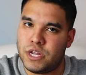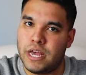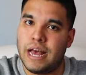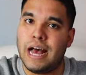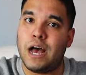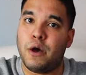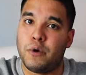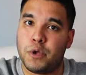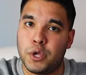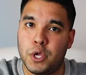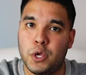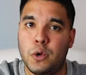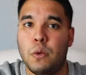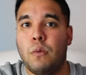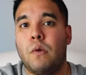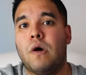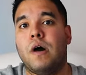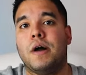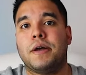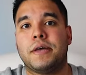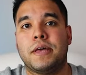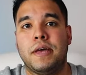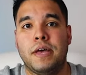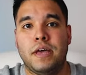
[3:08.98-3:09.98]
to how you
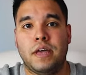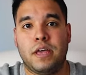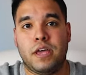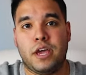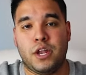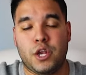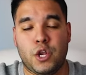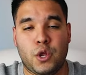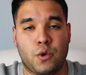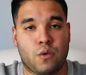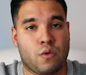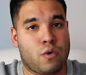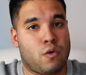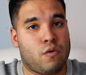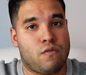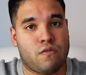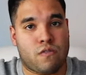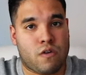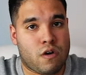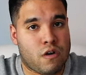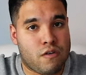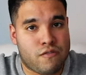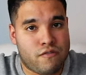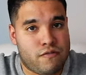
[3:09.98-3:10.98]
walk in your
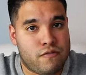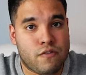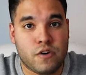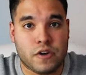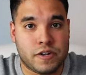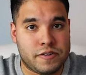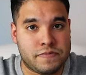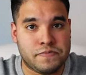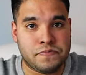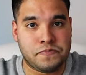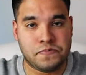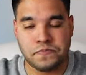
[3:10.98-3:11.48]
overall foot